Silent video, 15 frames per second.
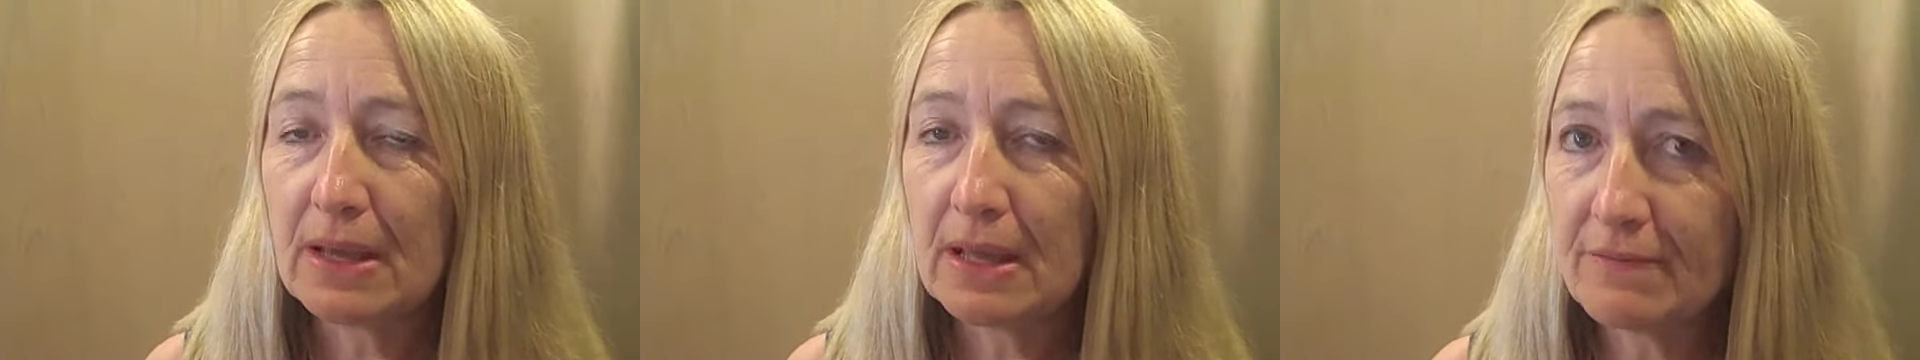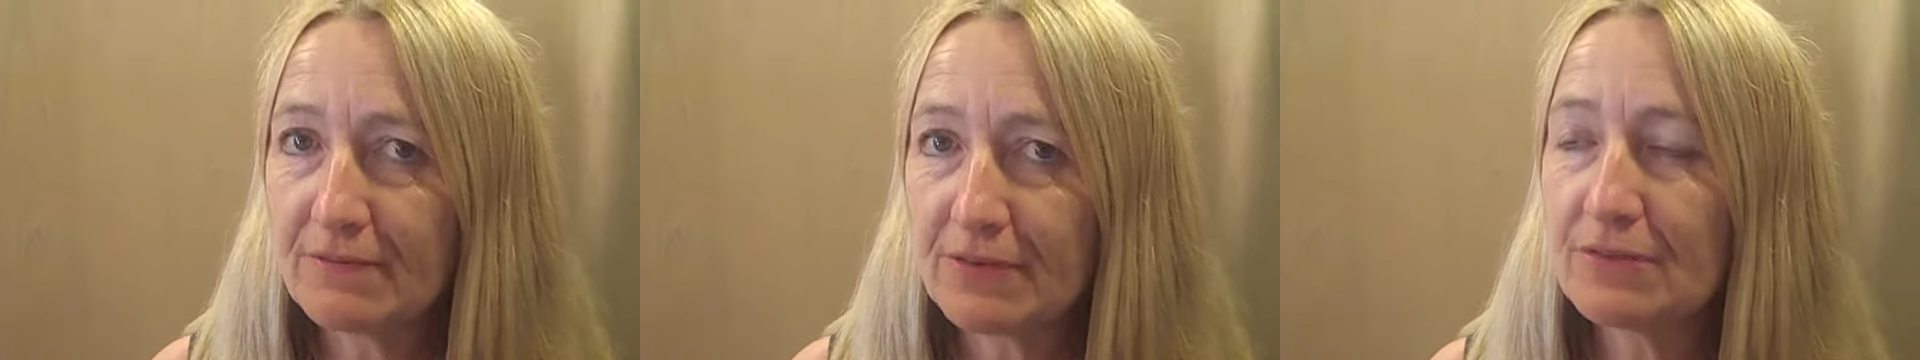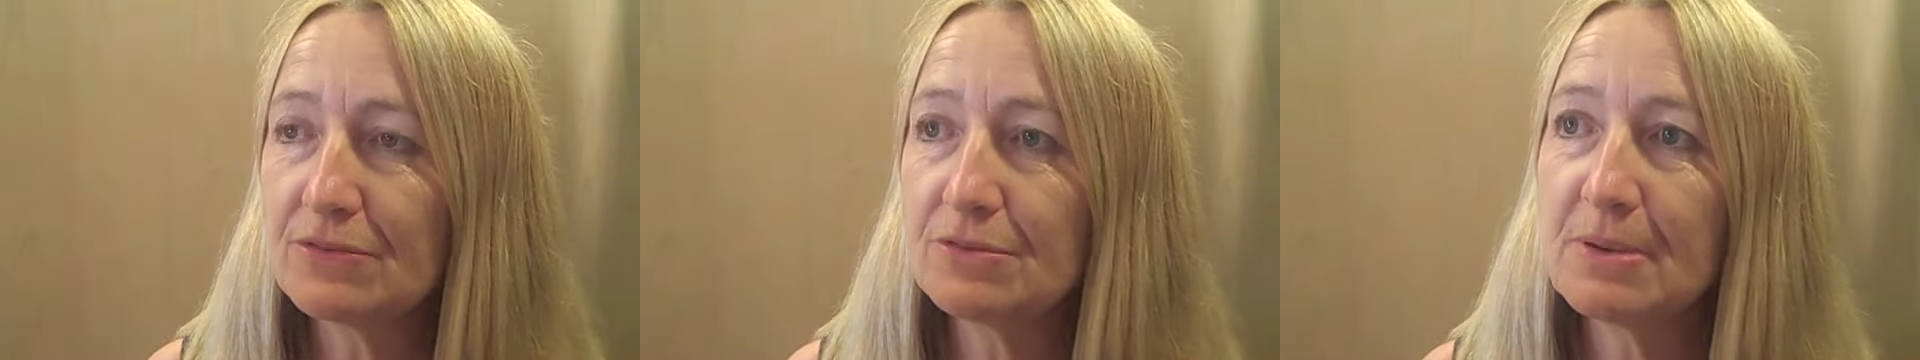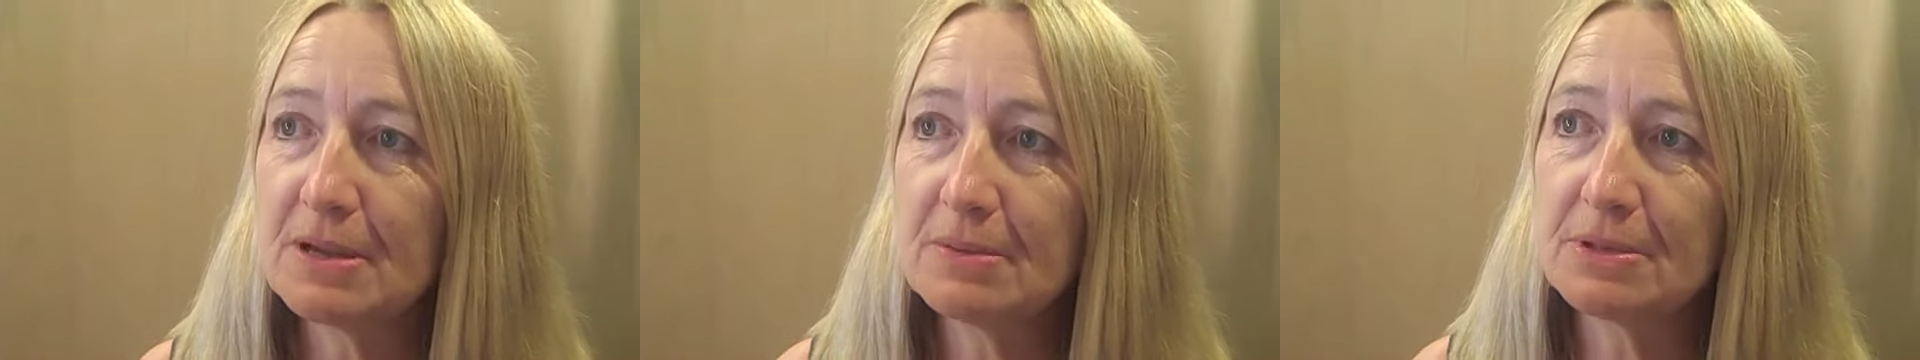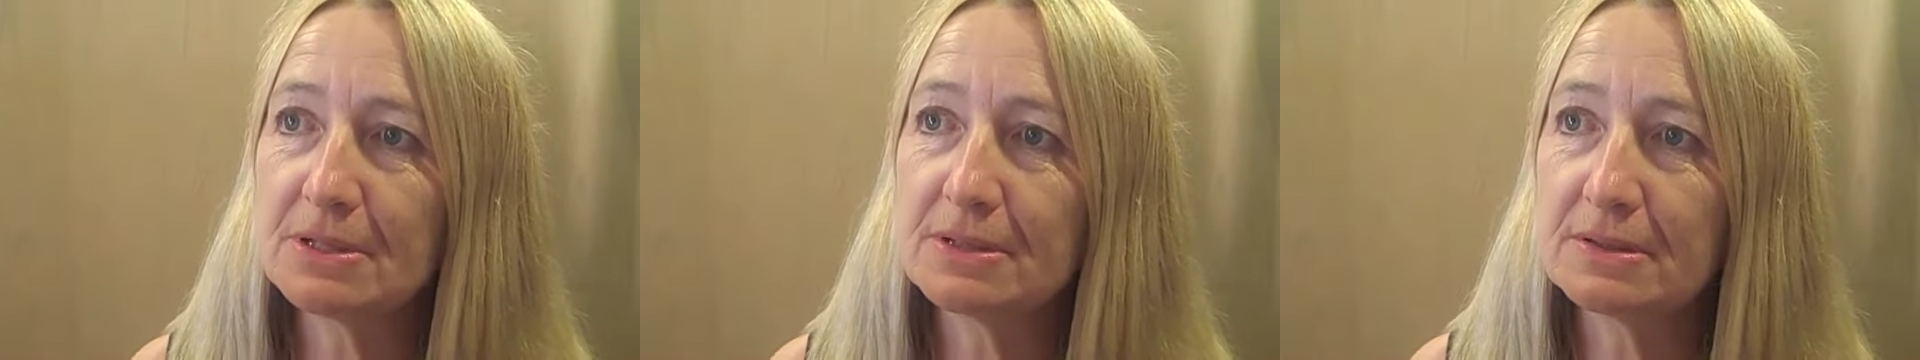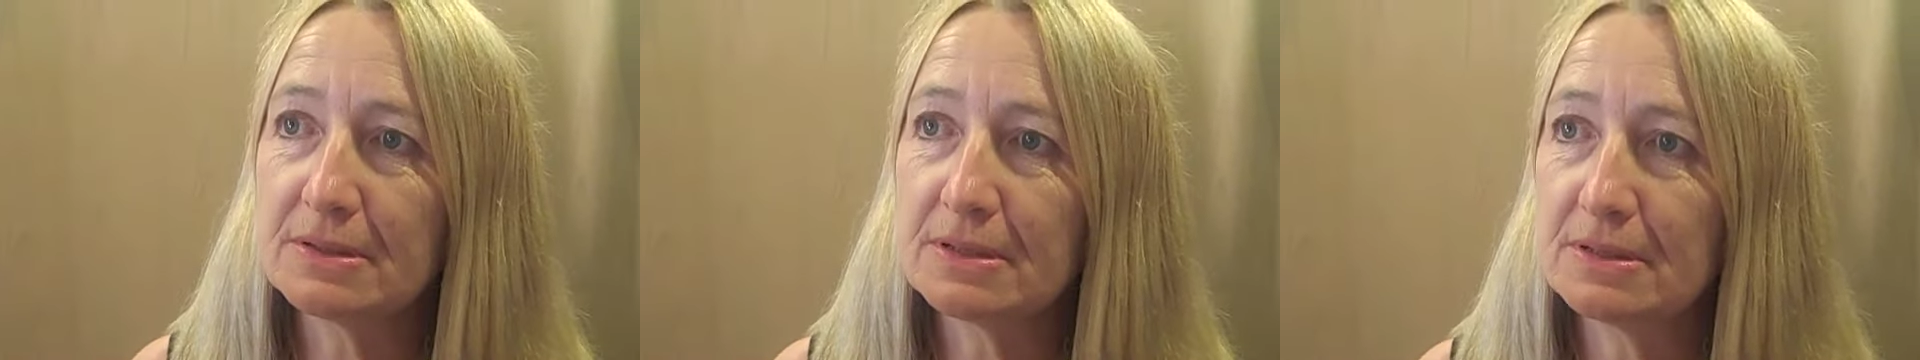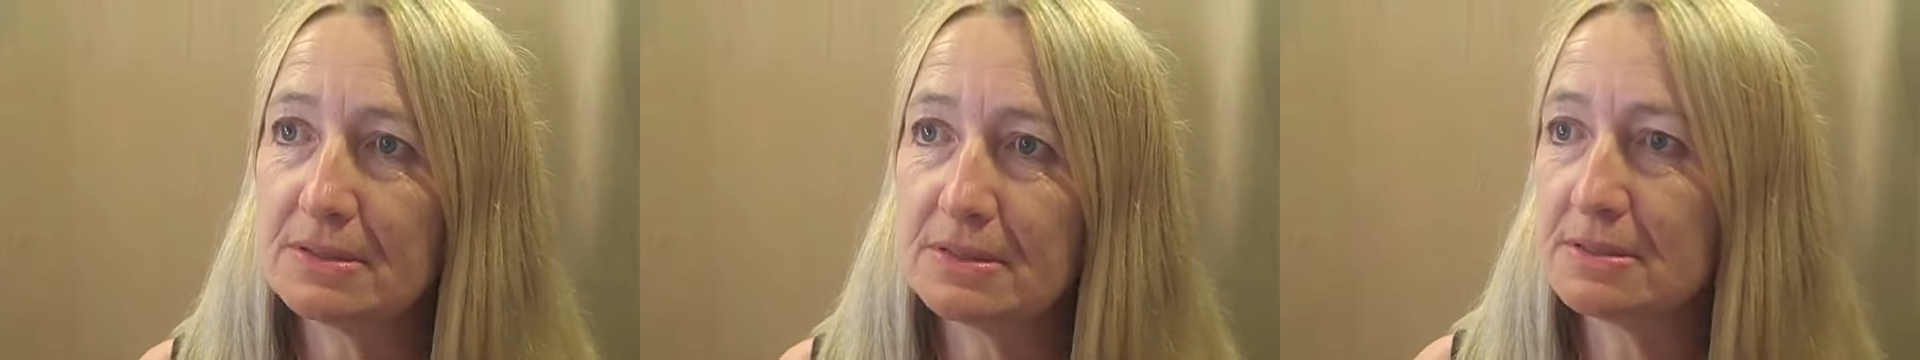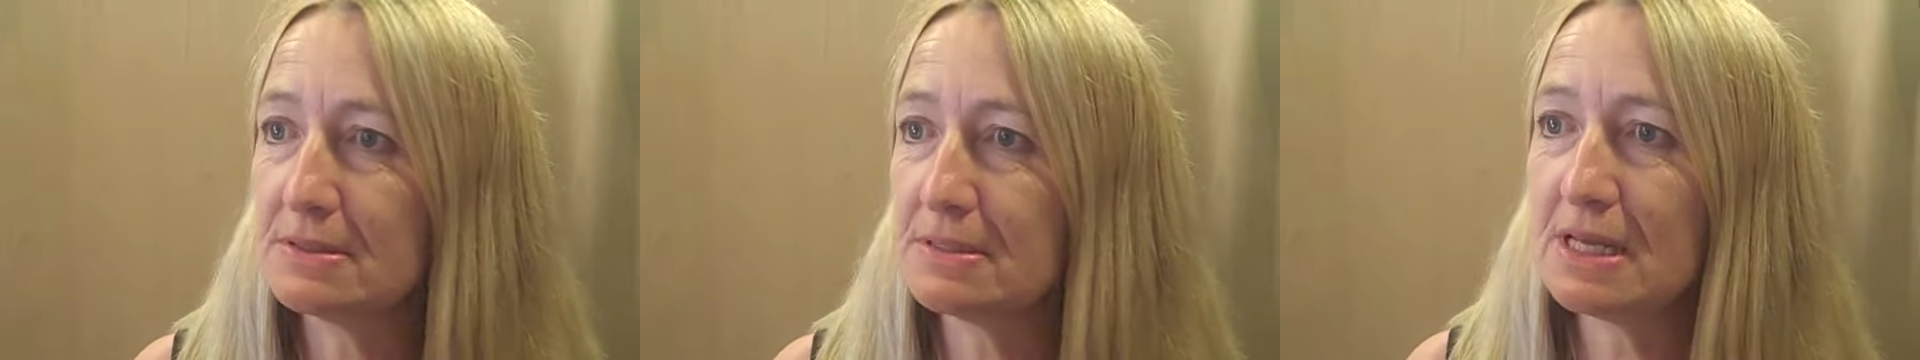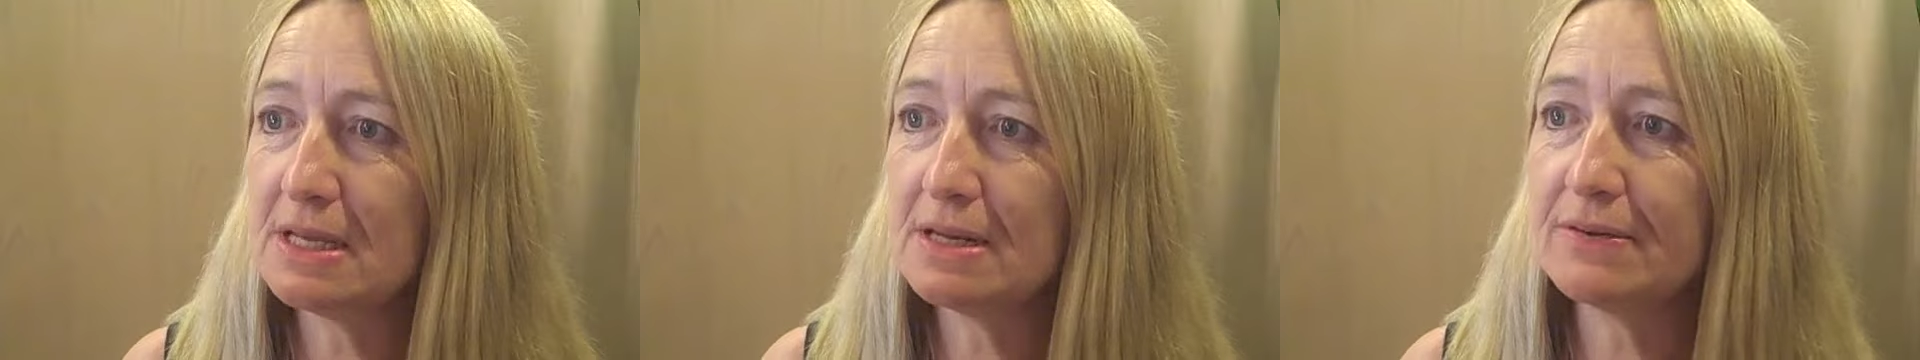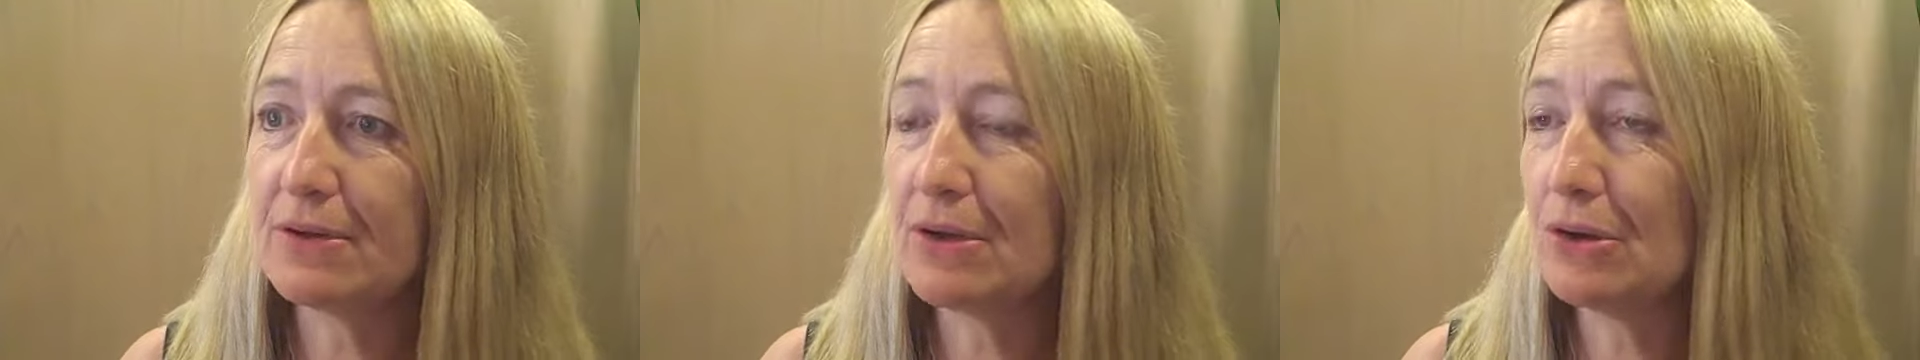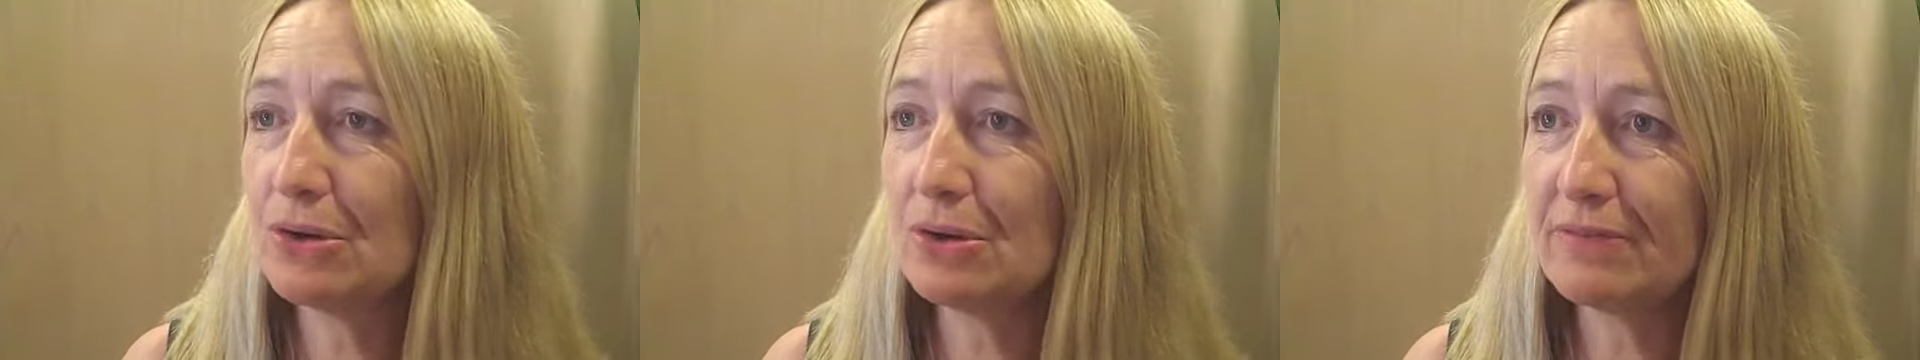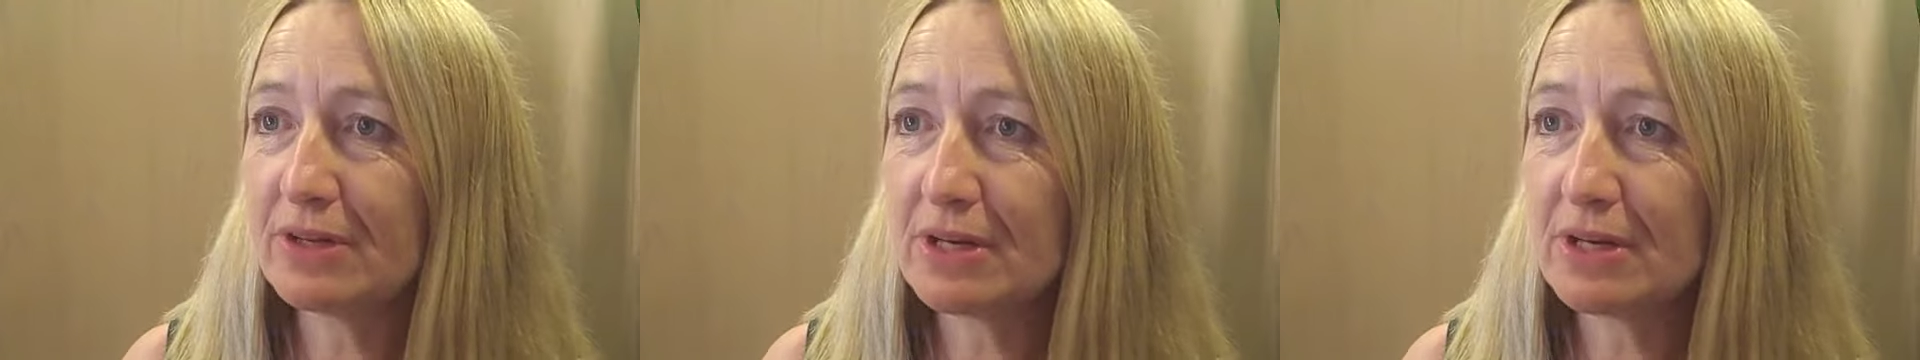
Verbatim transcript: get involved with people at this, seed of kernel of